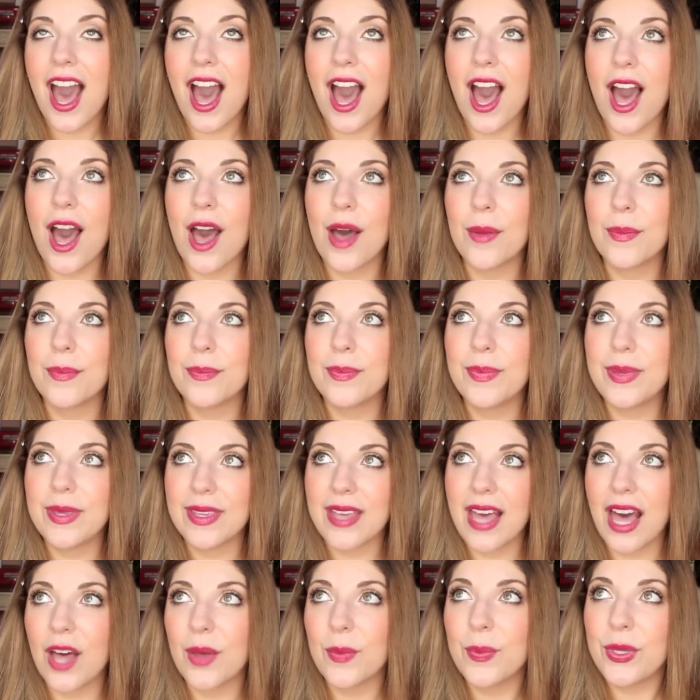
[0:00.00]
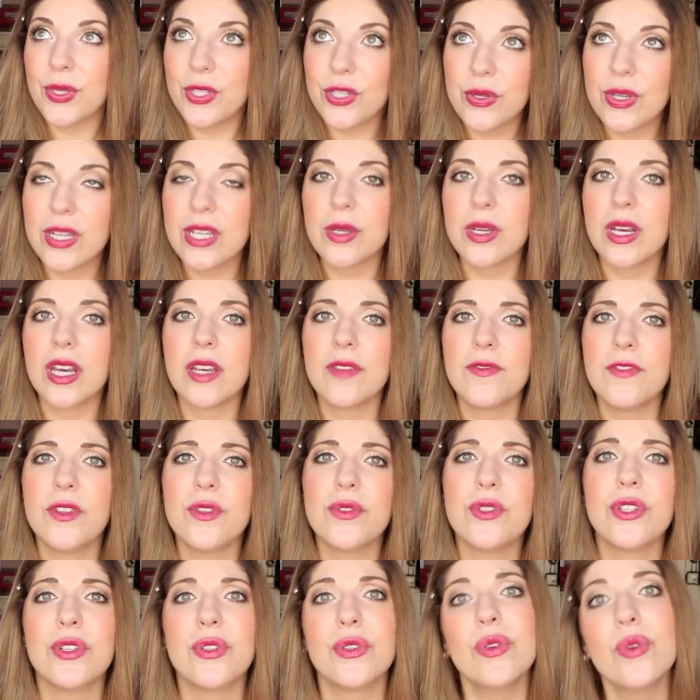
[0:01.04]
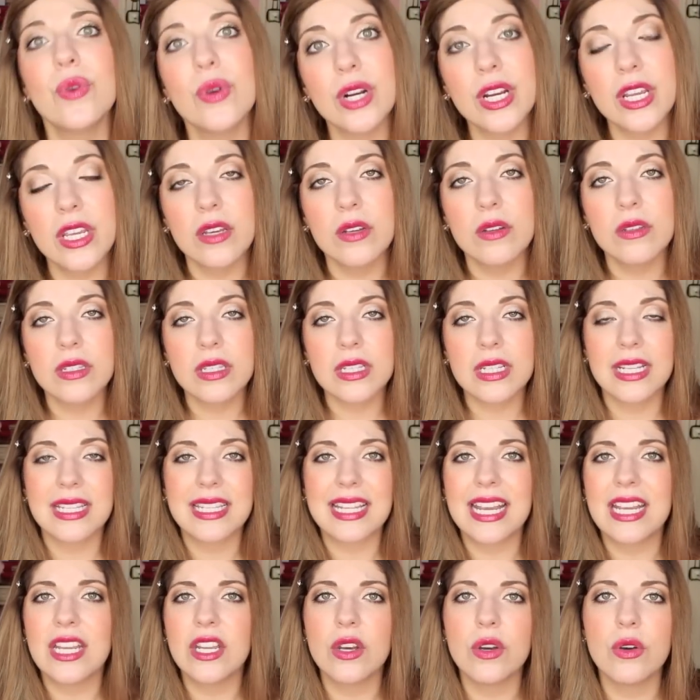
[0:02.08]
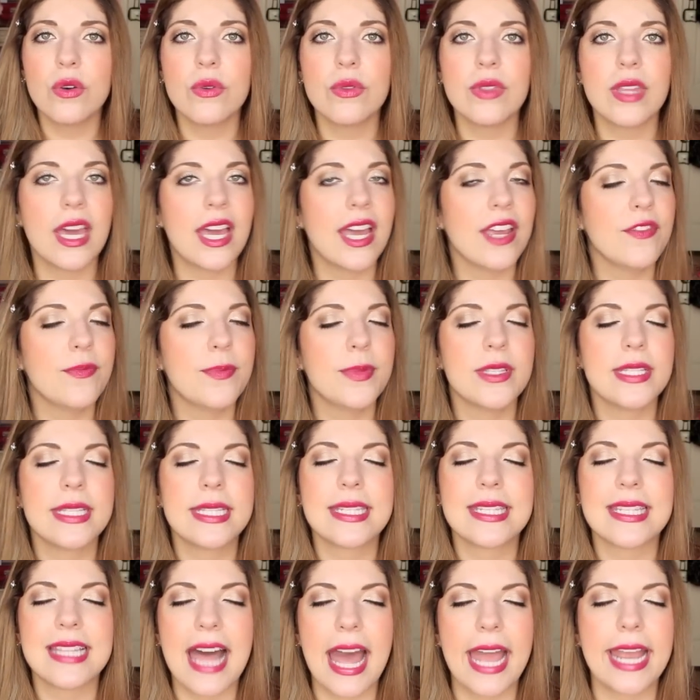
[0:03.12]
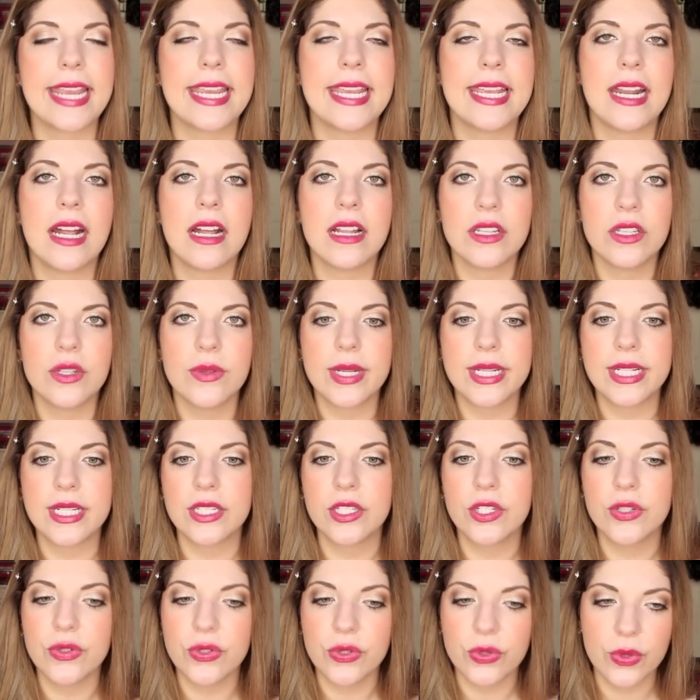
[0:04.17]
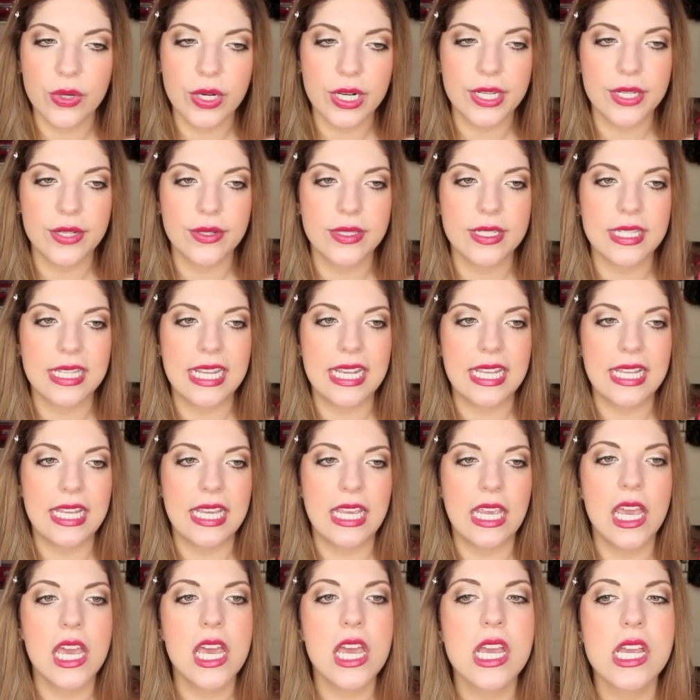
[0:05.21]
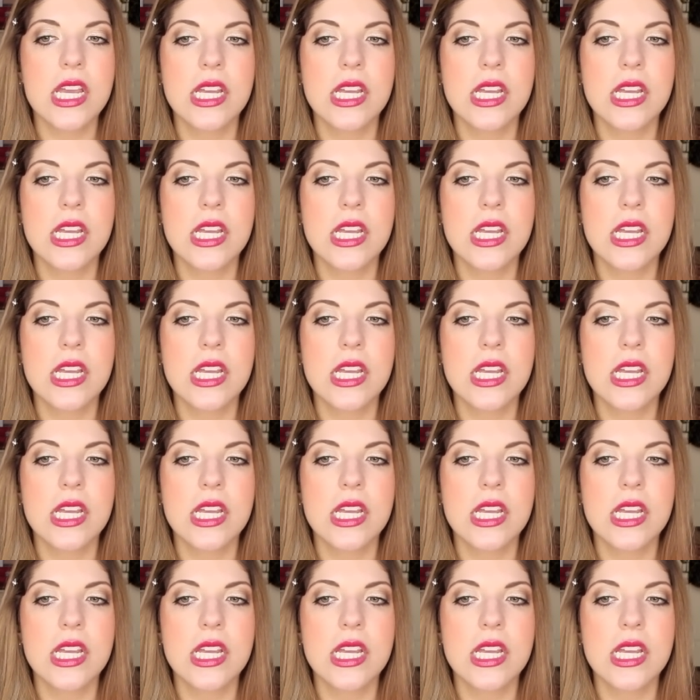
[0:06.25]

I'll be doing a few tutorials, because I know that I've been slacking on doing tutorials lately.